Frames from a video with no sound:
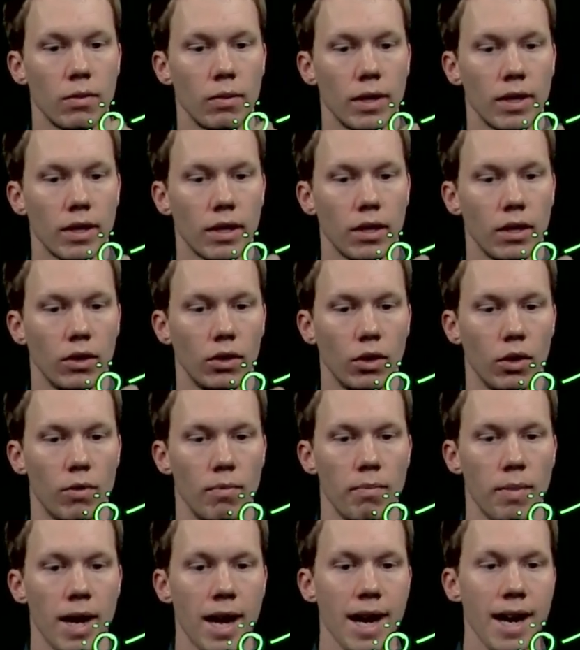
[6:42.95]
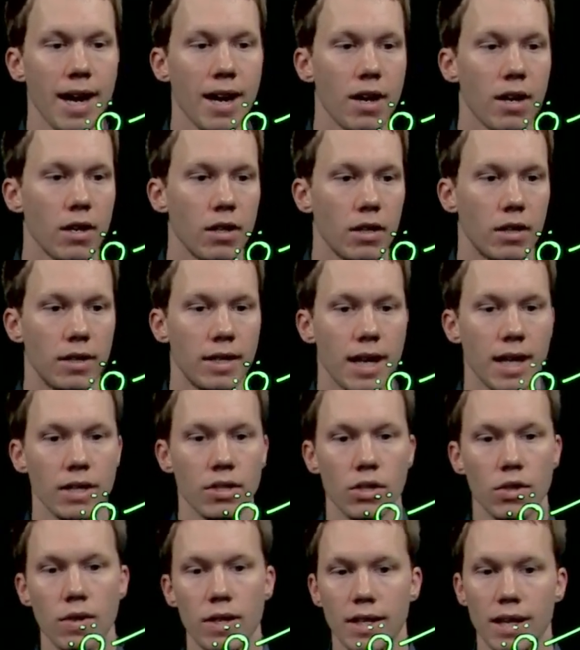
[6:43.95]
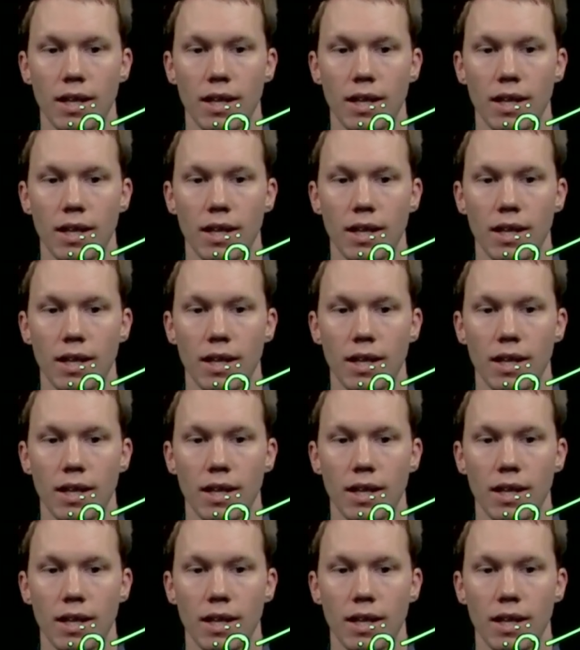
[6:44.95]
with a lone pair next to it.